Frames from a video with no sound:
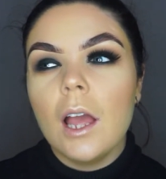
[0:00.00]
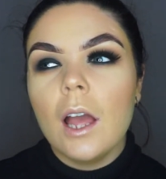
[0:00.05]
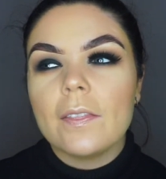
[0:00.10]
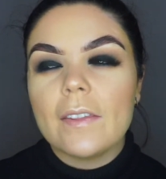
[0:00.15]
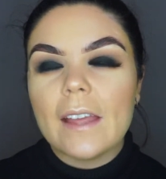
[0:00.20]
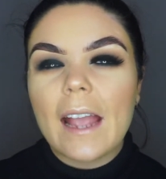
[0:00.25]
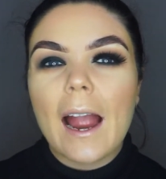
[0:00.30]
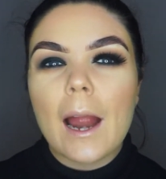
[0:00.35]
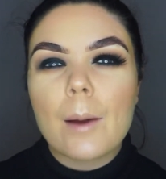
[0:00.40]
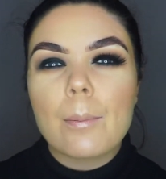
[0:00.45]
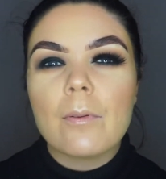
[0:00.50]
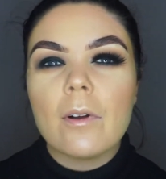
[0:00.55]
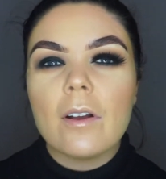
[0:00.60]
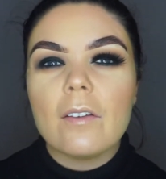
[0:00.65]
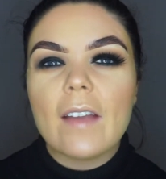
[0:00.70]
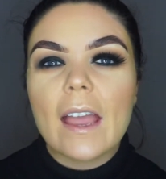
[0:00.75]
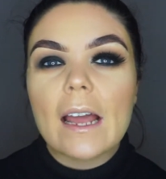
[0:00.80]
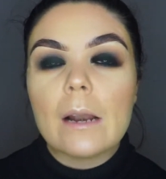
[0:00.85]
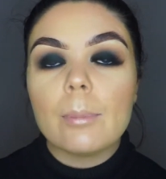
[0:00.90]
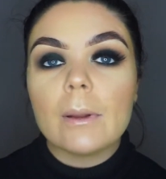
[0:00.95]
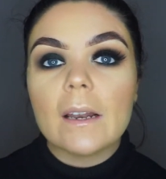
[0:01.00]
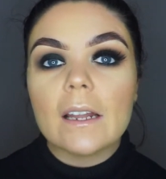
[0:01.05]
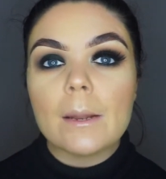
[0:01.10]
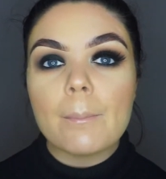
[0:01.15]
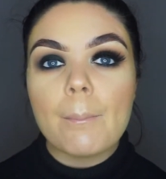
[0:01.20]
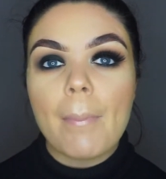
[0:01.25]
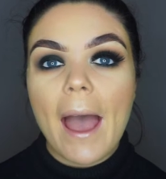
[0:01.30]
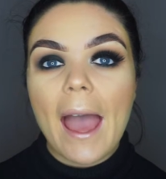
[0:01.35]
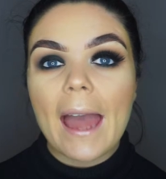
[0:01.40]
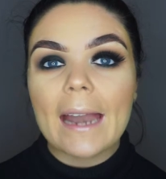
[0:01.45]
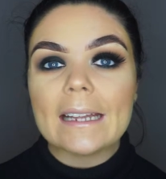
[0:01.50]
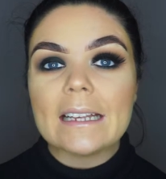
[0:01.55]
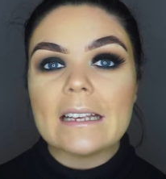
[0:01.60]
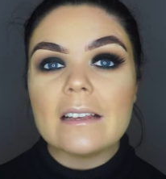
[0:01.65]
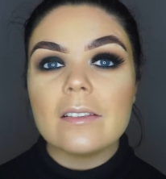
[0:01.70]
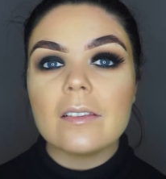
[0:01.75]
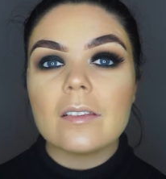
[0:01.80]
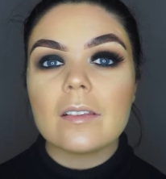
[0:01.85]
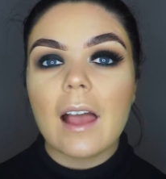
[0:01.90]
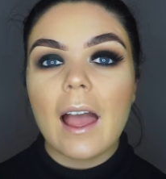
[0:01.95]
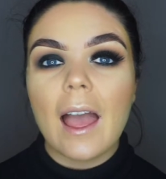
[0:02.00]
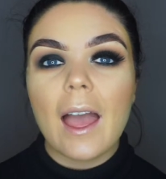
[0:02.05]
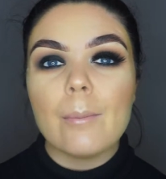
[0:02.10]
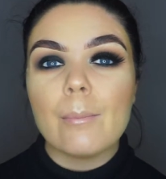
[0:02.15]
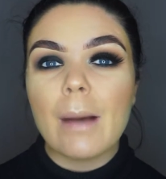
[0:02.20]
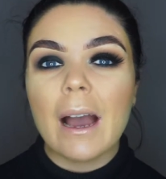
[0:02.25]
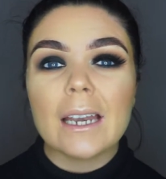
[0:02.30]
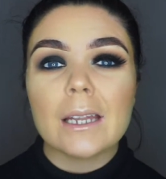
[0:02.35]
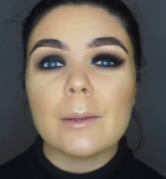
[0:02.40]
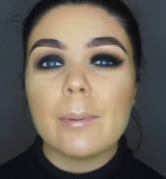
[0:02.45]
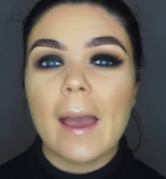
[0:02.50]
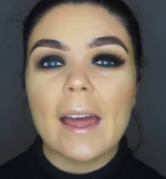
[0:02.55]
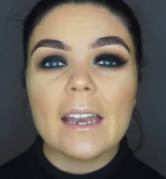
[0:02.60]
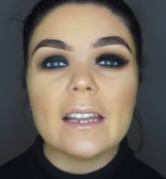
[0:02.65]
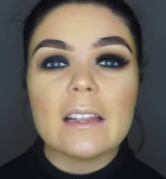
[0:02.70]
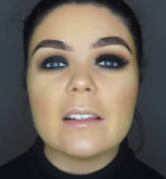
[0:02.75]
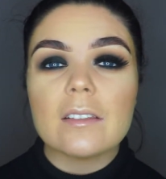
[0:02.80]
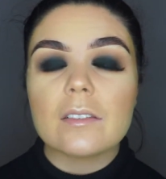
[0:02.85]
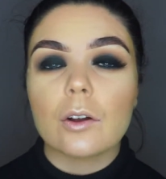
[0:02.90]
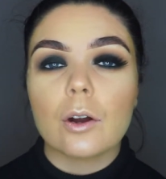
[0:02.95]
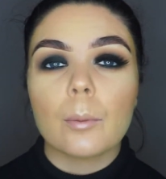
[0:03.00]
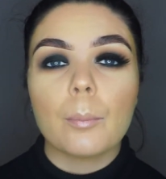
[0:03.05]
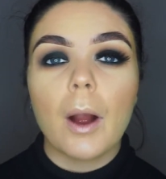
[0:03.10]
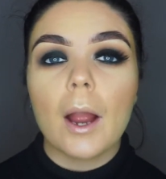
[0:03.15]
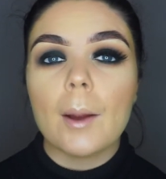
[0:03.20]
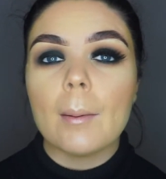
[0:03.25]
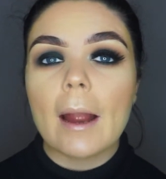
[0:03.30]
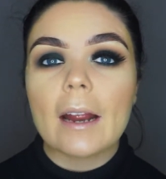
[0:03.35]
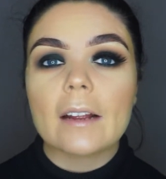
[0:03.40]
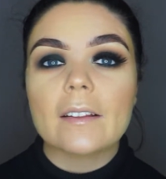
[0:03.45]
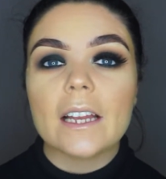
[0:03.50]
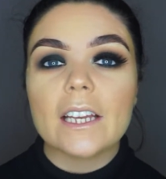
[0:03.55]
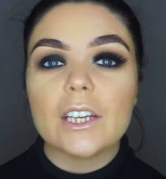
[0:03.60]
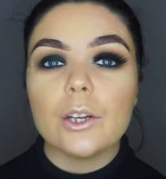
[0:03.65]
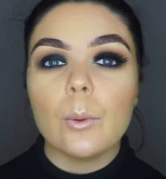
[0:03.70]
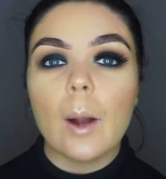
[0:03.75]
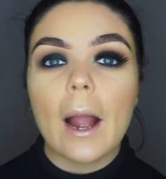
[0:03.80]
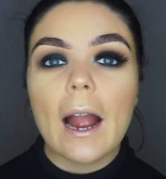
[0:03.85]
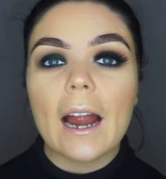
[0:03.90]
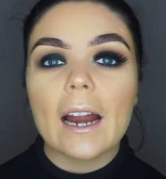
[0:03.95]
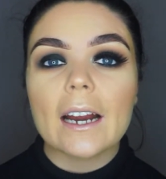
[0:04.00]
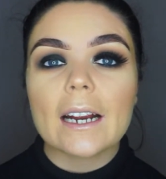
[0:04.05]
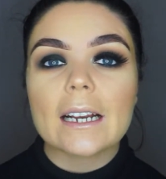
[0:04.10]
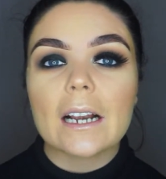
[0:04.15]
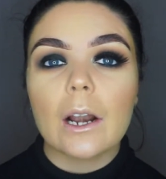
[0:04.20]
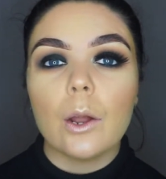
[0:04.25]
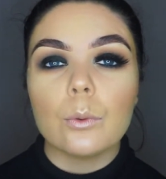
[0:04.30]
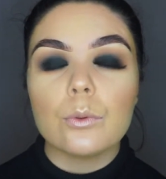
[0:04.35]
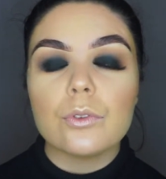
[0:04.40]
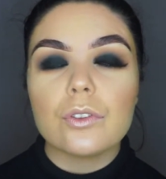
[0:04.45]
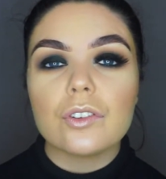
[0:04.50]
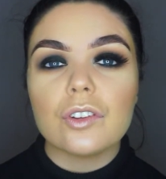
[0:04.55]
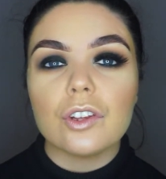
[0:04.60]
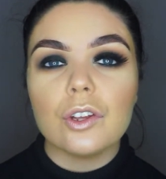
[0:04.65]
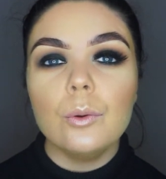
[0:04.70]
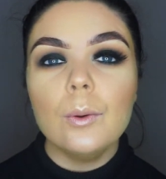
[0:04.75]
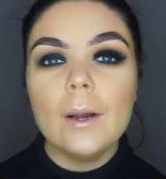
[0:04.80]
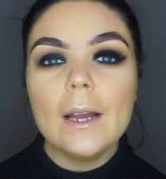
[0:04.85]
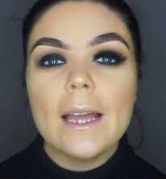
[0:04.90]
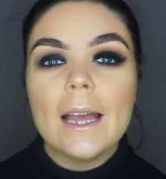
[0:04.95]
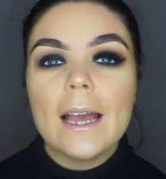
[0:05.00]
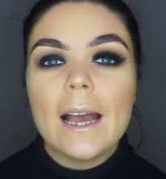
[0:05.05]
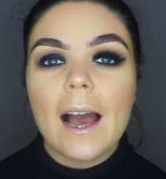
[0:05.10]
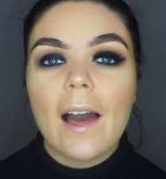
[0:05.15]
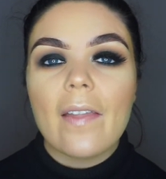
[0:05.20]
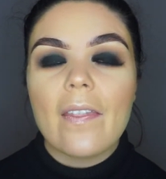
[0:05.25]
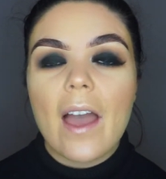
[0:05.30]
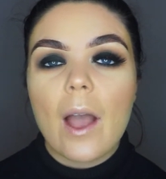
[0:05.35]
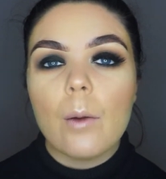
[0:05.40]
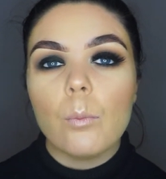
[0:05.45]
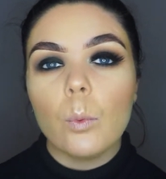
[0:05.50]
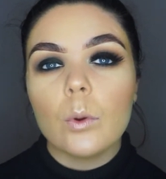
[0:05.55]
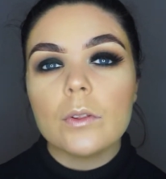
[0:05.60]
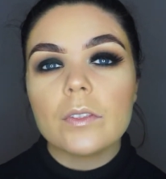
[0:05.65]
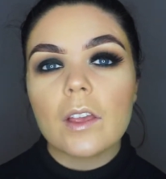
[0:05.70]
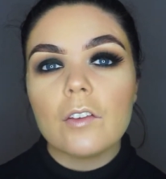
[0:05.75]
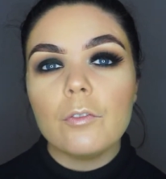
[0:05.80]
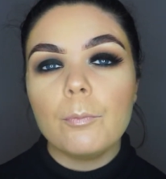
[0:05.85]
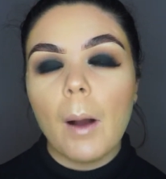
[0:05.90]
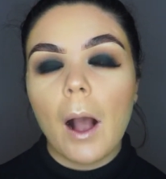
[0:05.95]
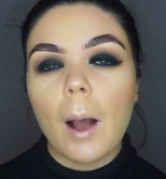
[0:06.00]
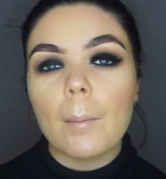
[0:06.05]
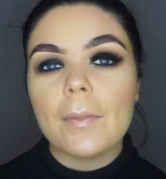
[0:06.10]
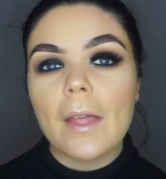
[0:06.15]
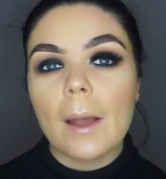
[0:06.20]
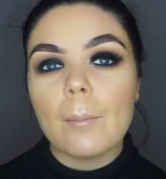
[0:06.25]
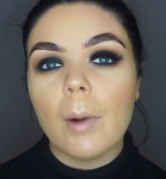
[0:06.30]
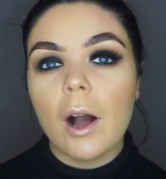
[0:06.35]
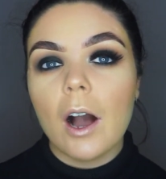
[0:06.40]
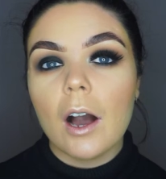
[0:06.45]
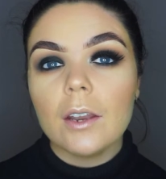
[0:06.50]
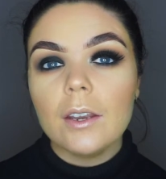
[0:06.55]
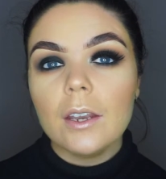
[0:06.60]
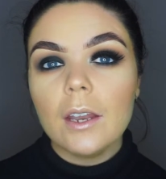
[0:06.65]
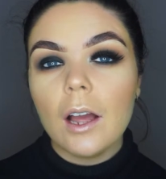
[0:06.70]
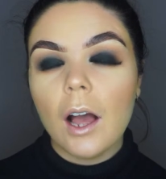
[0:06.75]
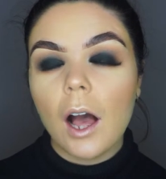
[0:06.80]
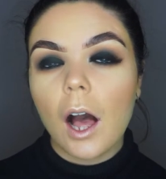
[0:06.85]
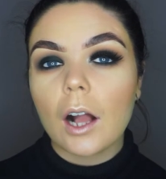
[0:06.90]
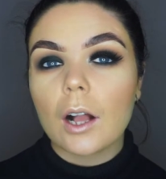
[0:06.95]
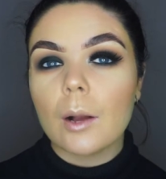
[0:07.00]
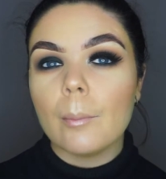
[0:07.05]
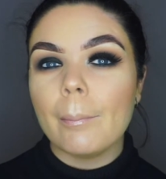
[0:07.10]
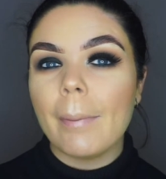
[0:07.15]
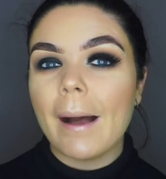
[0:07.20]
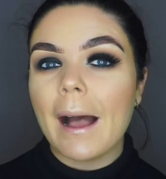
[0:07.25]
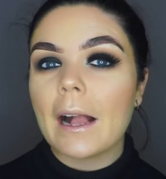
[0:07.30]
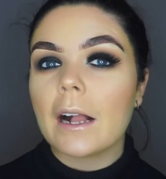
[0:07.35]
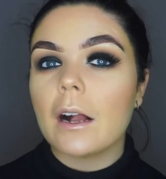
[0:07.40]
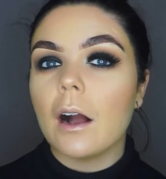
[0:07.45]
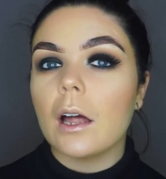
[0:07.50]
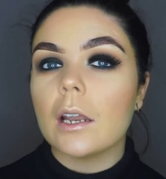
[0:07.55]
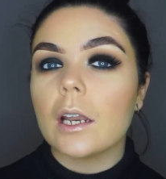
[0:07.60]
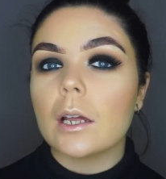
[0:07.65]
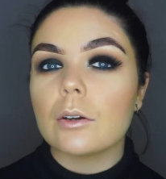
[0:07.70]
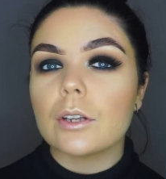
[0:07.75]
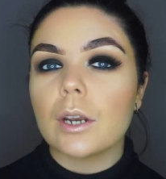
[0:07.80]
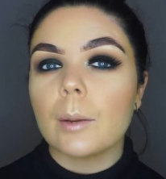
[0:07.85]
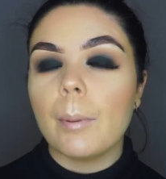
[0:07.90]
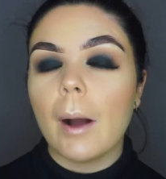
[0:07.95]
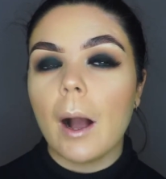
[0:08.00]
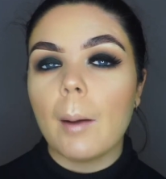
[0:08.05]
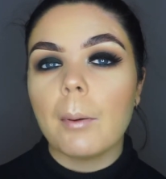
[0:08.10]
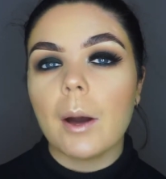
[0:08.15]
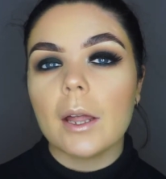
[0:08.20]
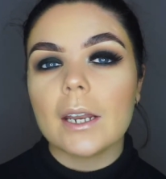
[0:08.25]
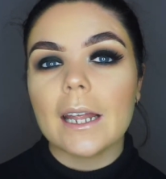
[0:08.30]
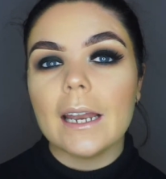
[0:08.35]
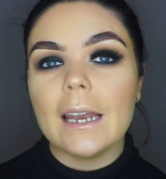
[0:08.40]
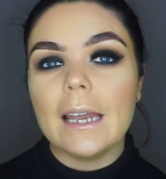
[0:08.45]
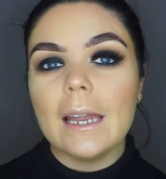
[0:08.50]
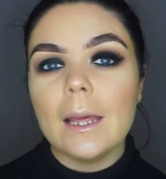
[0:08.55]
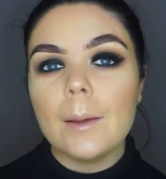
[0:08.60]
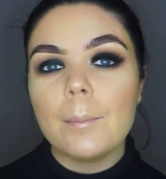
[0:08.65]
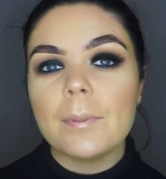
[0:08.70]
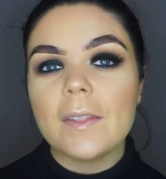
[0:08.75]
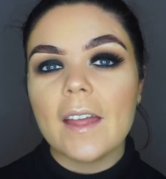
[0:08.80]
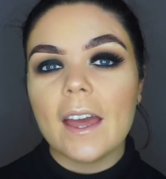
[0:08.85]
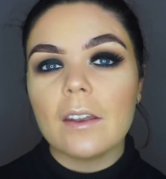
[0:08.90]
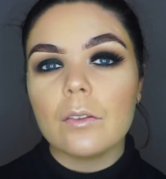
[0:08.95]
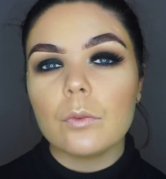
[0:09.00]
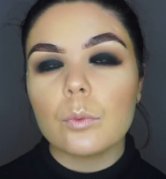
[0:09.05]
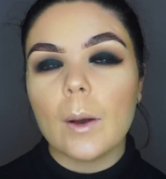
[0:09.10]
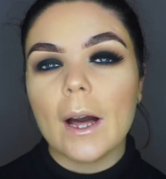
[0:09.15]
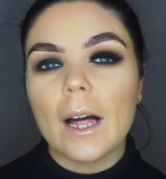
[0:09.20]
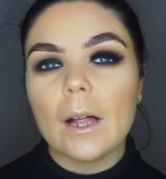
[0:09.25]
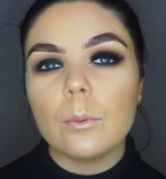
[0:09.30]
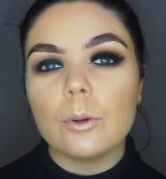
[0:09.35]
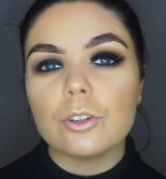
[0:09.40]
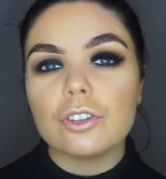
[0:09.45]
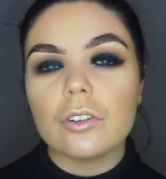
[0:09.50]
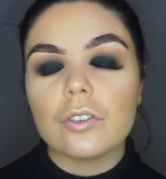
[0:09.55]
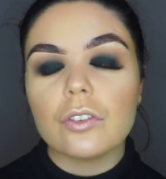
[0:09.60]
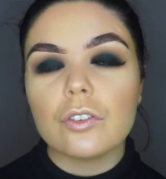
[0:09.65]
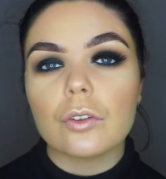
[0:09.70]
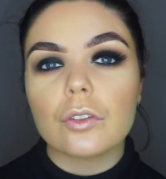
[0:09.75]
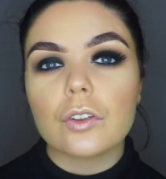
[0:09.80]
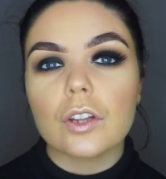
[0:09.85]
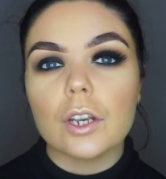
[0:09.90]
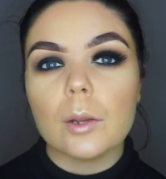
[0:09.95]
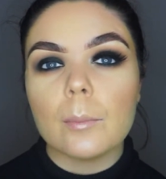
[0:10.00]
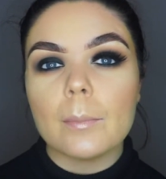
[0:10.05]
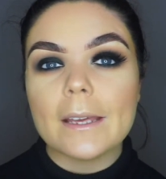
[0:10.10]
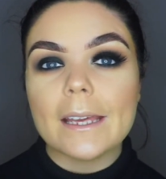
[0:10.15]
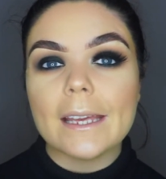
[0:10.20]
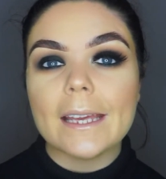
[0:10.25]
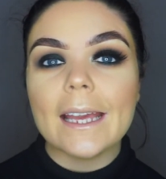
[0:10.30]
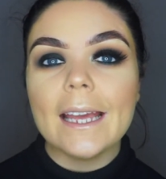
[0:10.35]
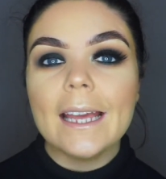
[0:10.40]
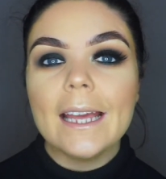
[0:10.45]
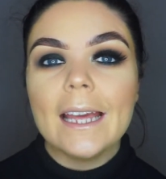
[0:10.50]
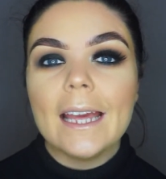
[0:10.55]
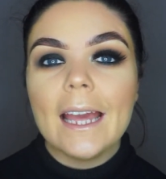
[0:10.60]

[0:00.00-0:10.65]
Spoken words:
they are available in pennies, any pennies or Primark that you are close to. And then once I've popped them on, I'll come back on, I'm going to pop on a lip then as well, which is just going to be